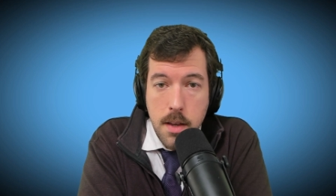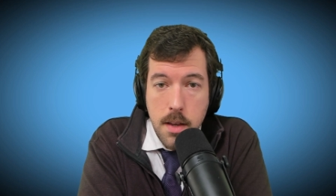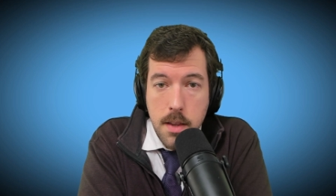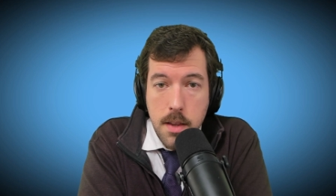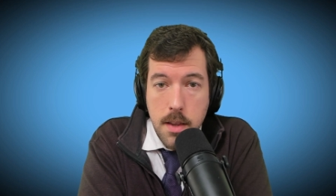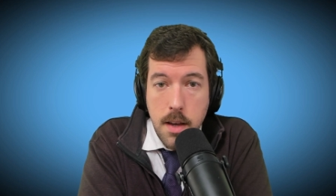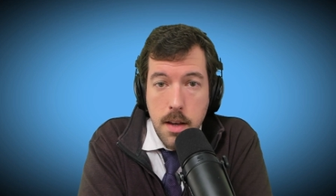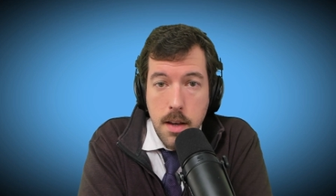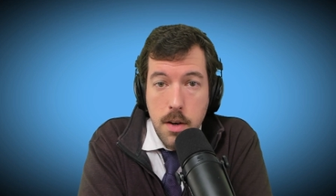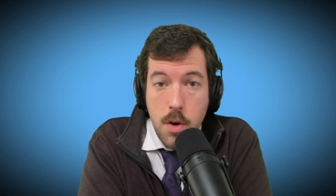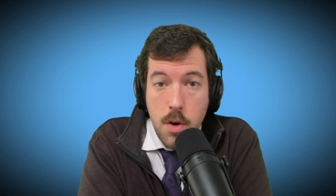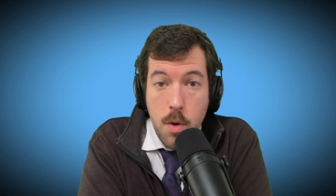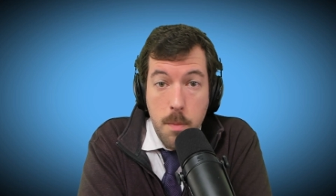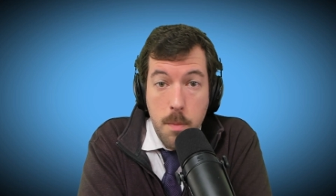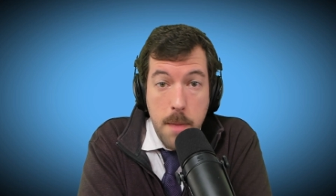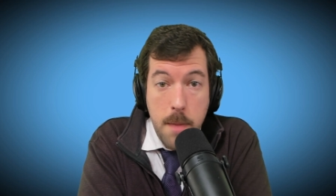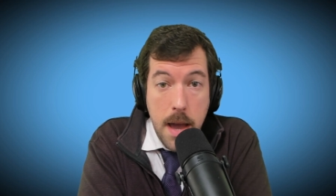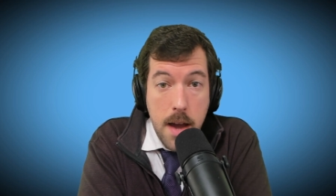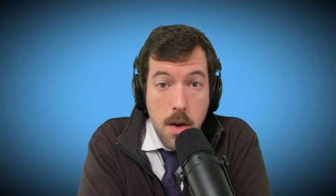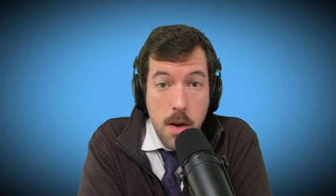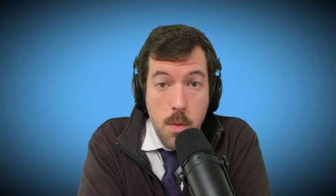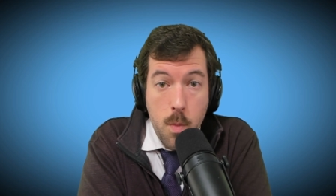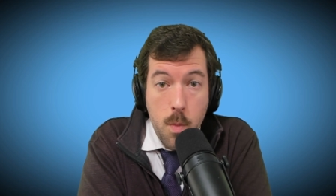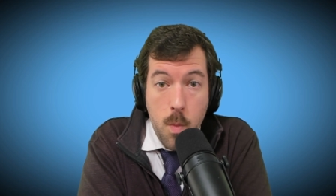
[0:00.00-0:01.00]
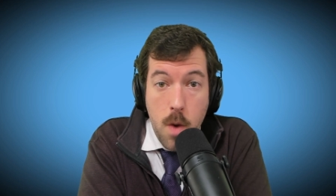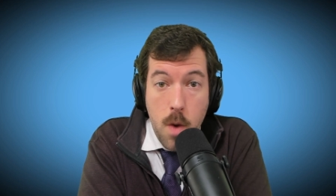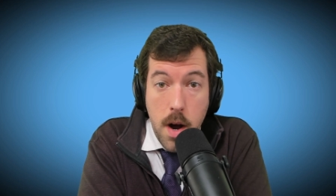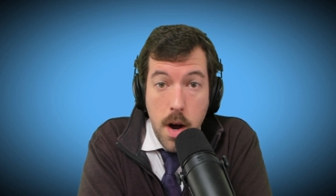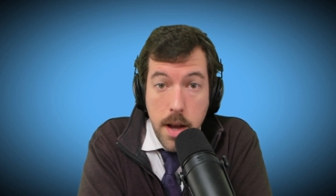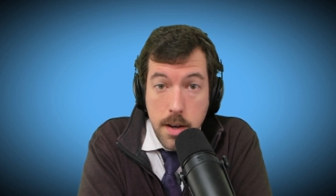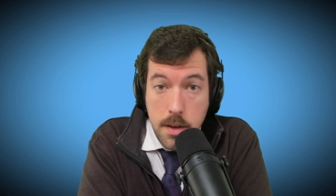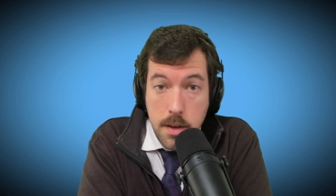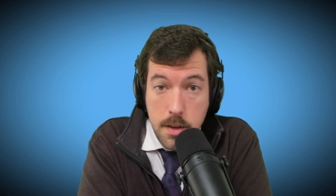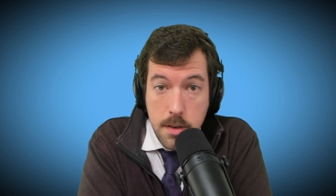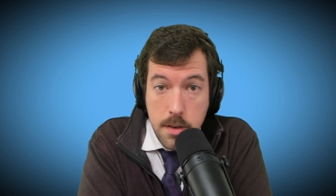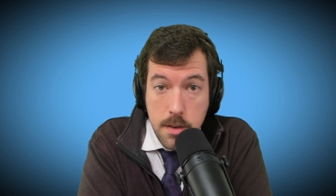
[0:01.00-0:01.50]
that no matter what,
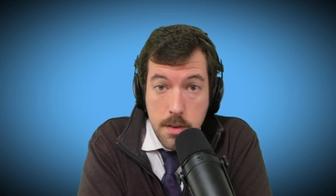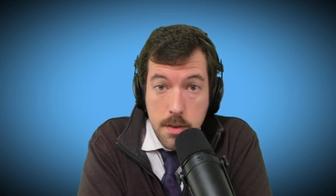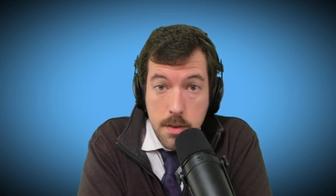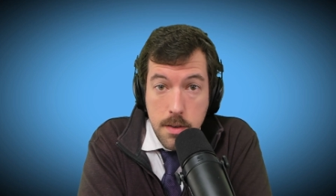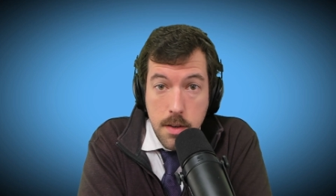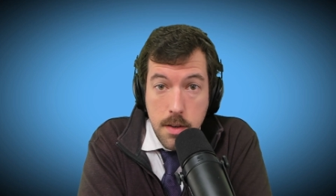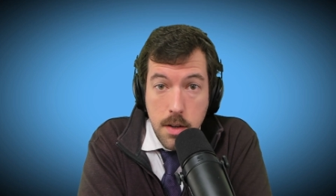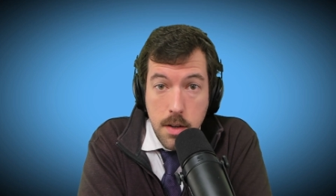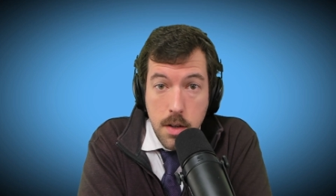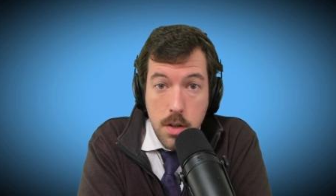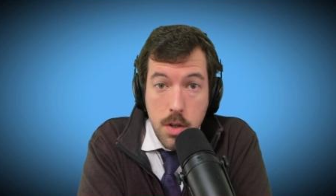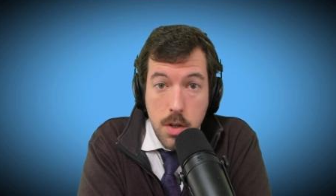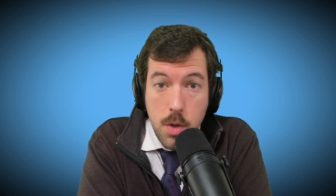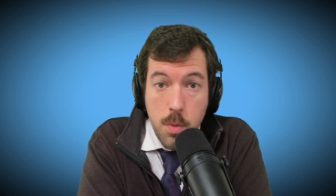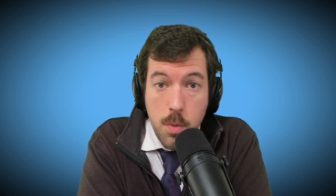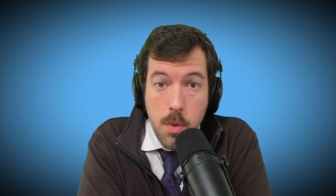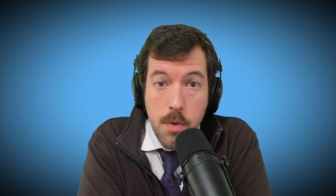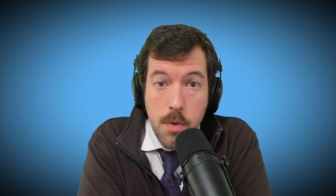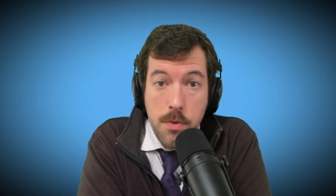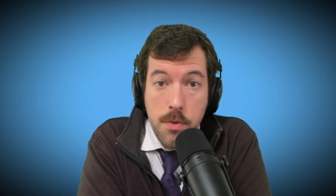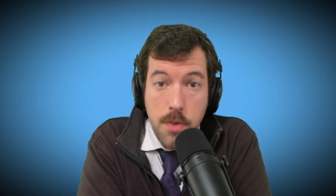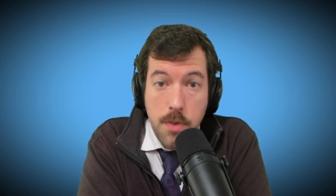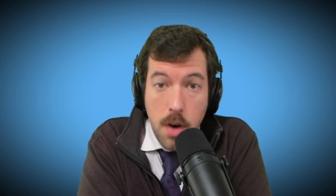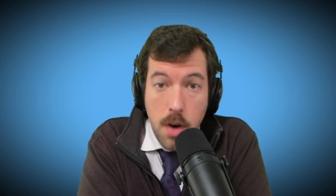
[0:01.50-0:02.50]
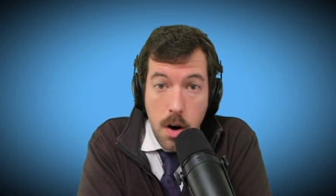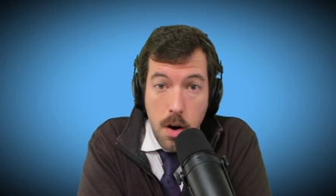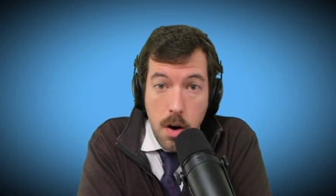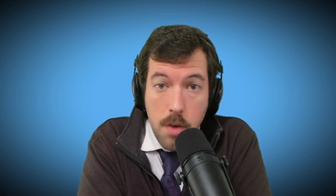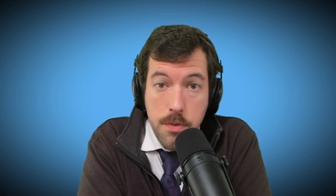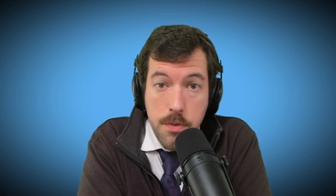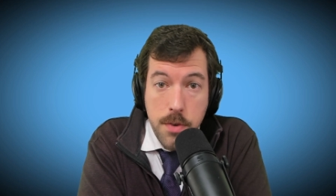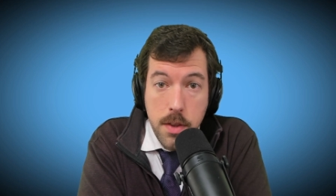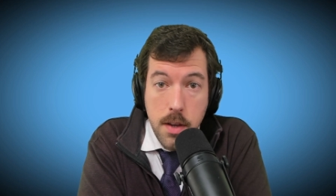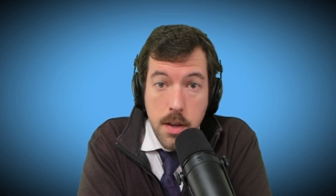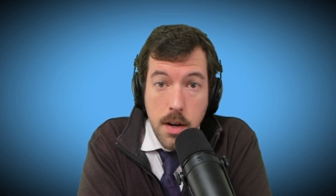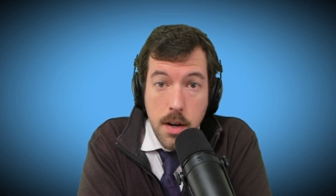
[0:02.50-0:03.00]
you will fall
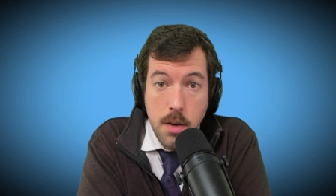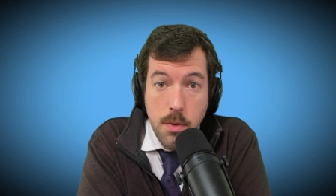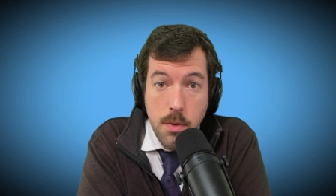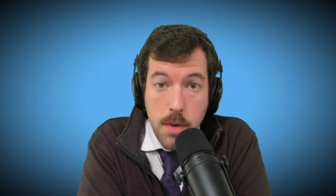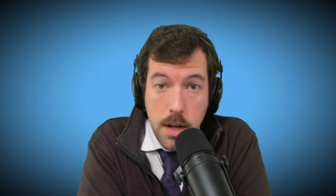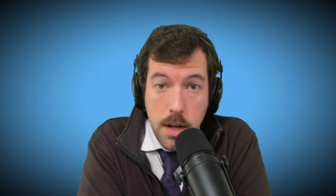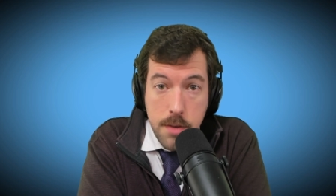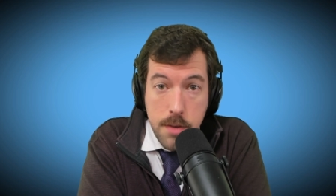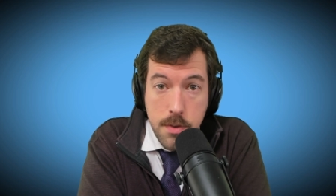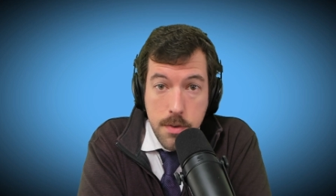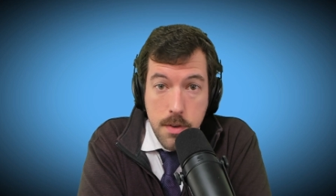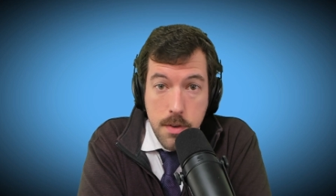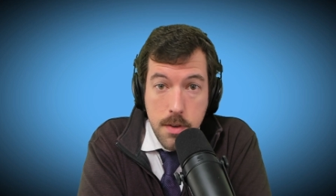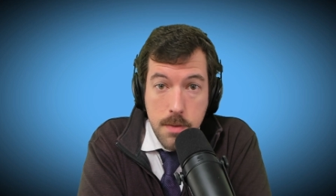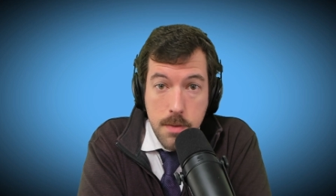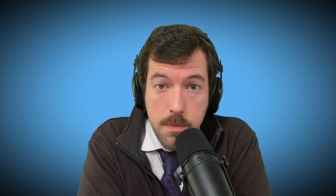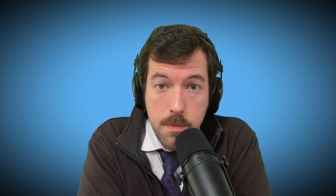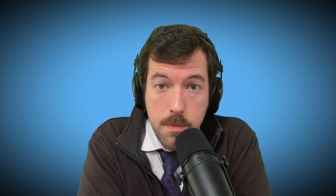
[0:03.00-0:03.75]
for their grift.